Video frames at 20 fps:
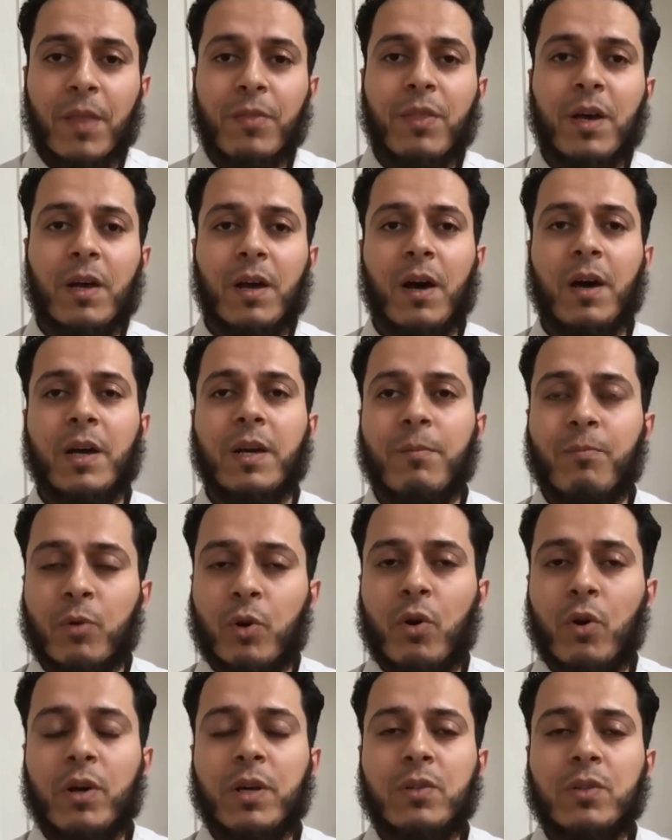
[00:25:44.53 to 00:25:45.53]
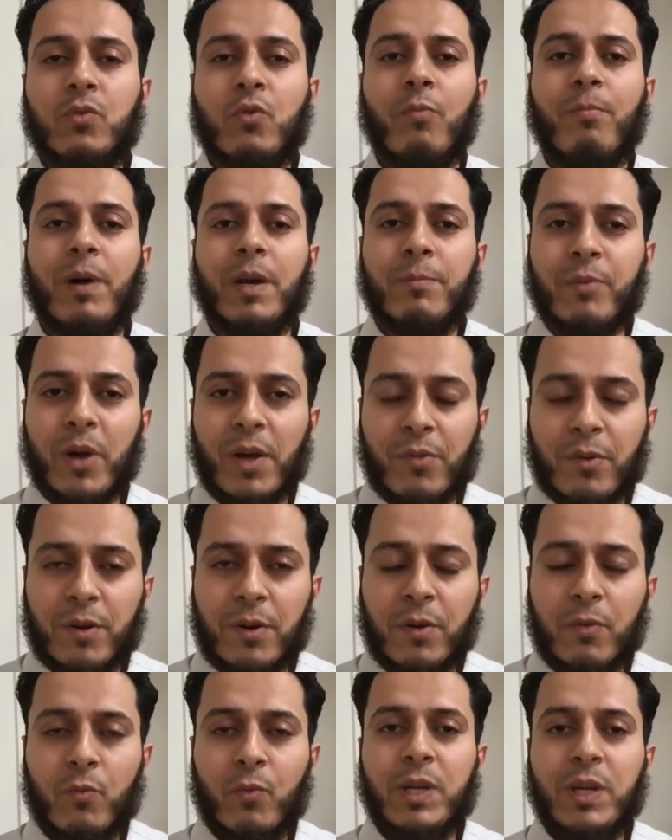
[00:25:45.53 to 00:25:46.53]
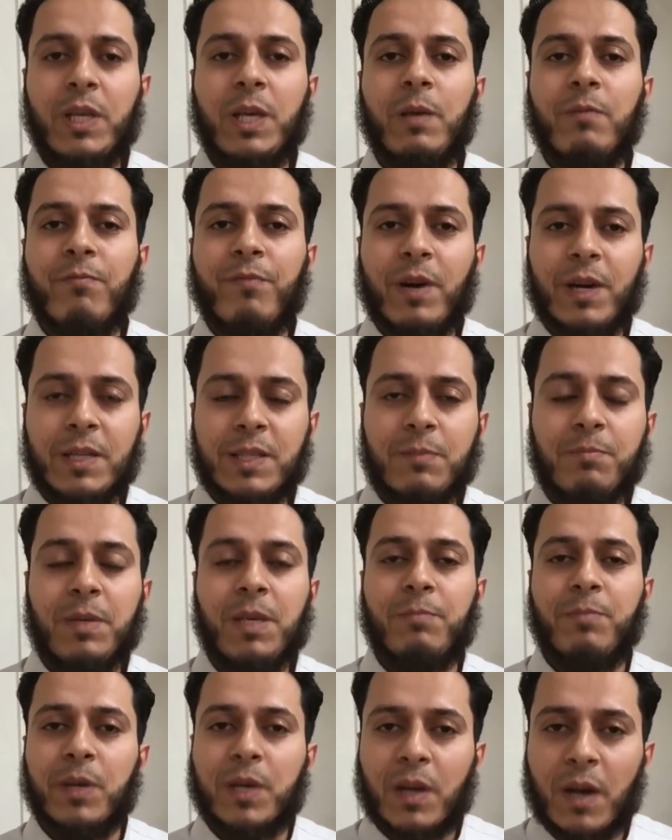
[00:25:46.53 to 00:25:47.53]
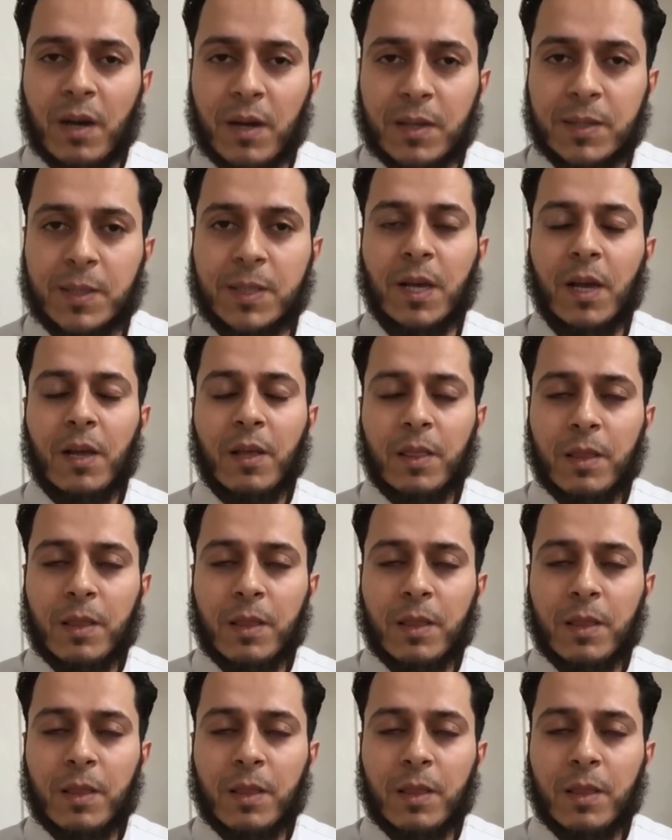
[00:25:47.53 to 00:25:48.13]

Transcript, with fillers: that I am going to my brother when he invites me because